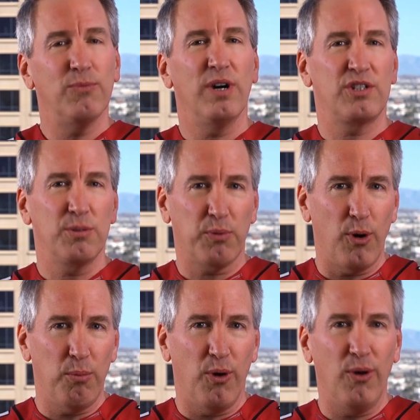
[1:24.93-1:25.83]
Watch the
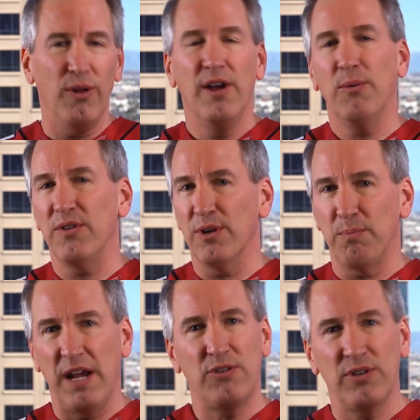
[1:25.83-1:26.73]
Pro Bowl, whether you're a
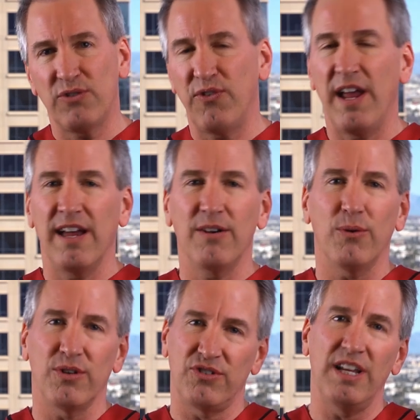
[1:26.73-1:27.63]
Patriots fan
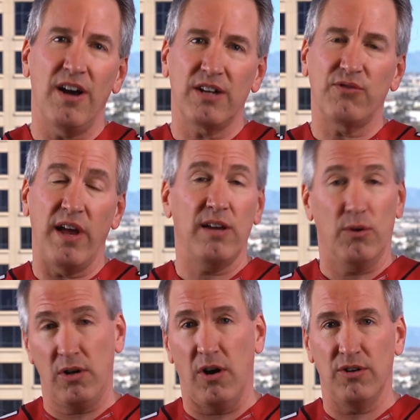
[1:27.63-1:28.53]
or a Seahawks fan
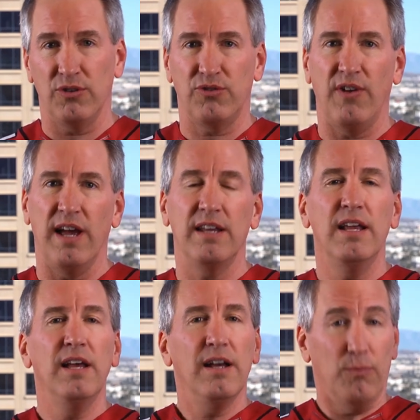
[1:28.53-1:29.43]
or a Cardinals fan.
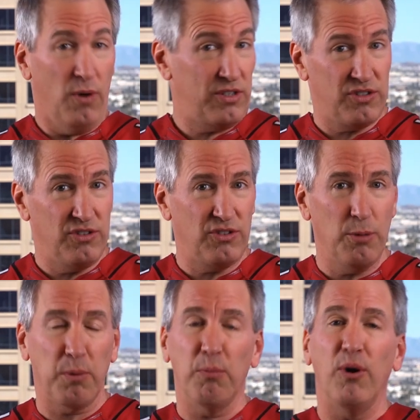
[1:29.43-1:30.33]
Watch the
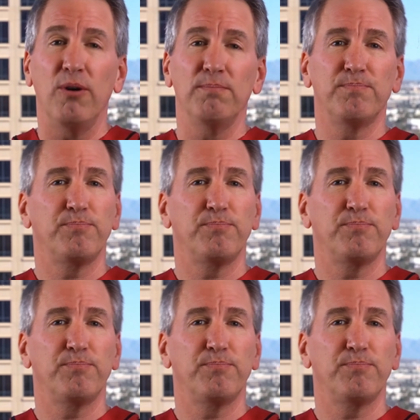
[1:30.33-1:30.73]
Super Bowl.